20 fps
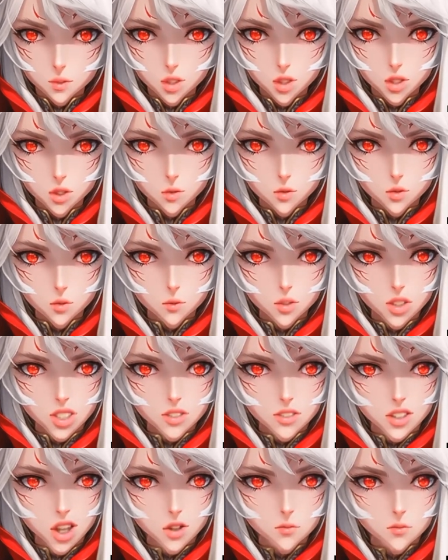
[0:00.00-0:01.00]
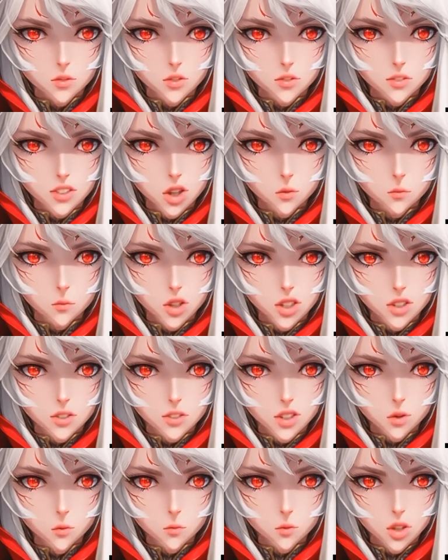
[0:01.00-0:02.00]
Usually in novels, I
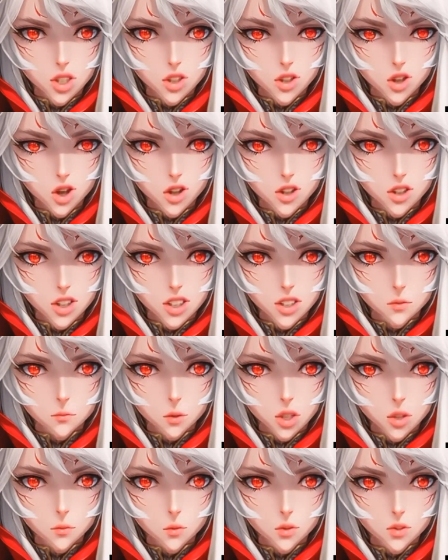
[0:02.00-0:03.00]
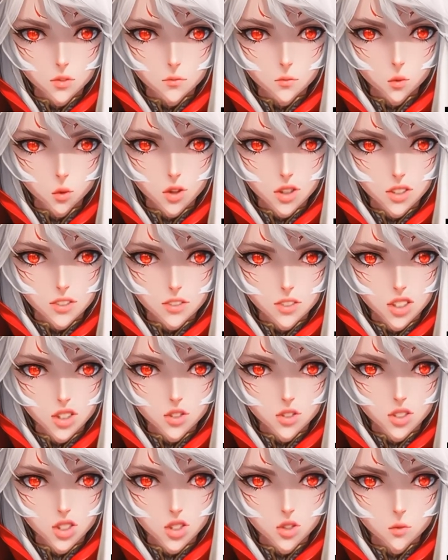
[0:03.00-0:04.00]
read that reincarnated people avoided
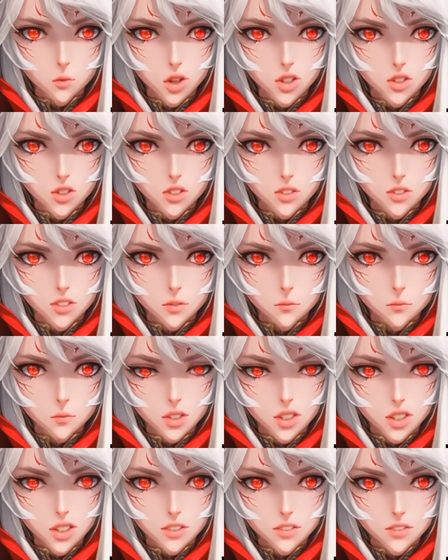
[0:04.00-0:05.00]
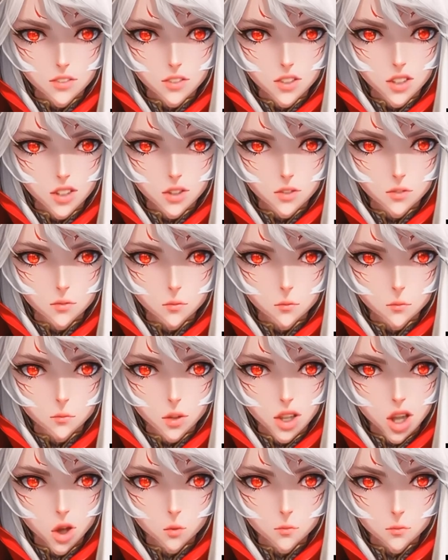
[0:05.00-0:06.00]
such situations and meetings.
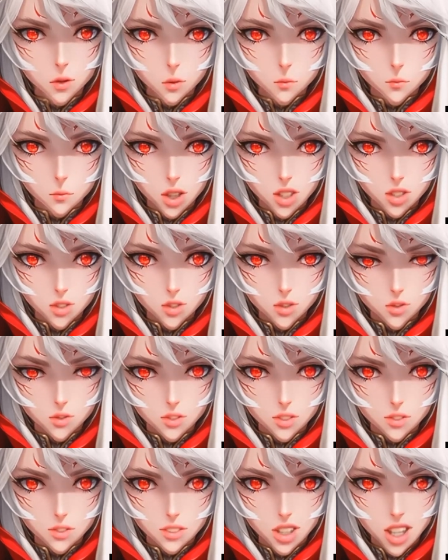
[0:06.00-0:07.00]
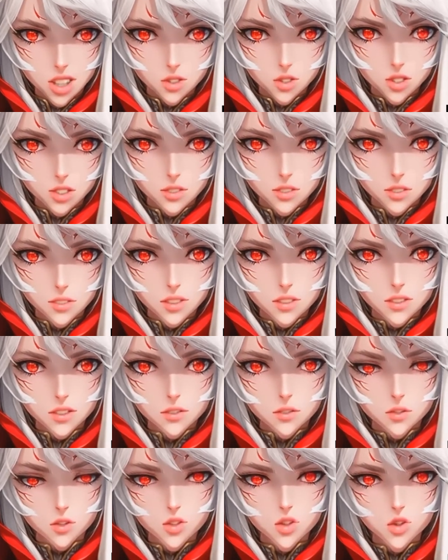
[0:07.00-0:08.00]
But how about pictures and sketches?
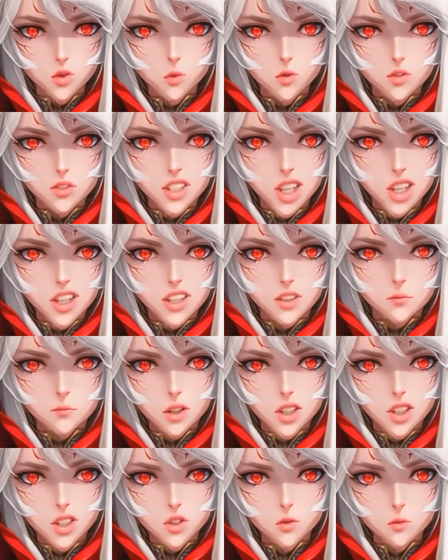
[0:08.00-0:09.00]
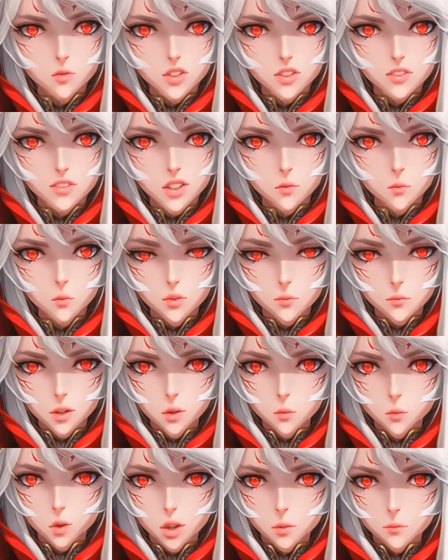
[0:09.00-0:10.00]
Surely I can make using some with
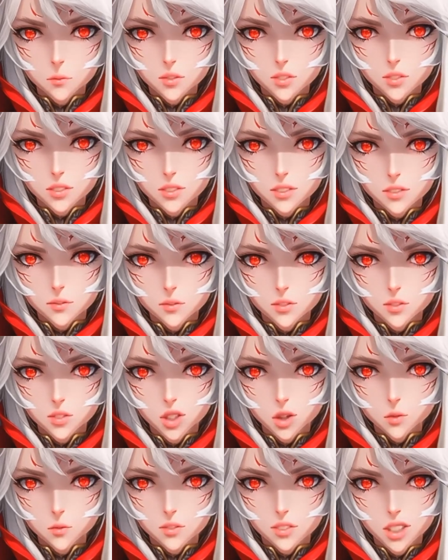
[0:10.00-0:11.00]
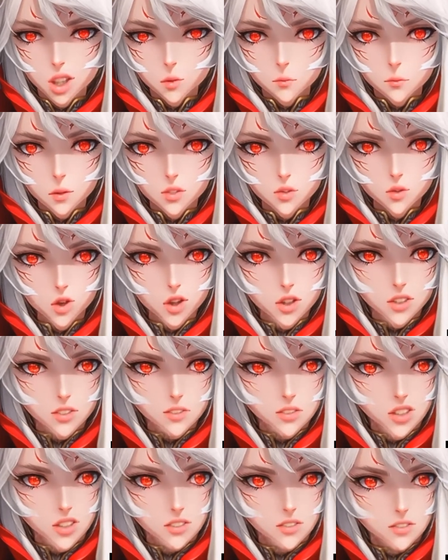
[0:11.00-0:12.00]
my webs. Don't doubt my drawing
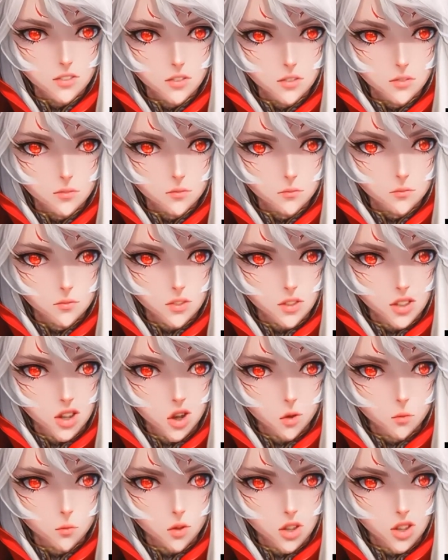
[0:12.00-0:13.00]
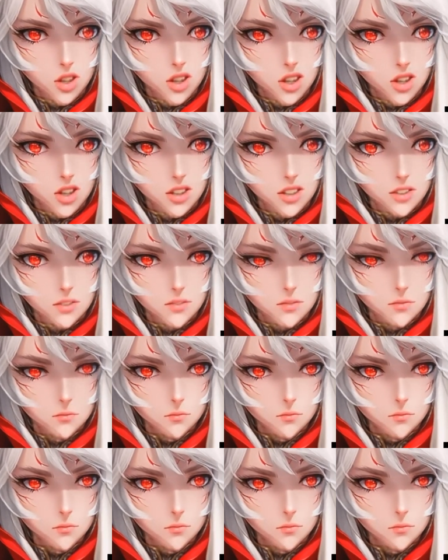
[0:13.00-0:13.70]
skills. They are pretty good.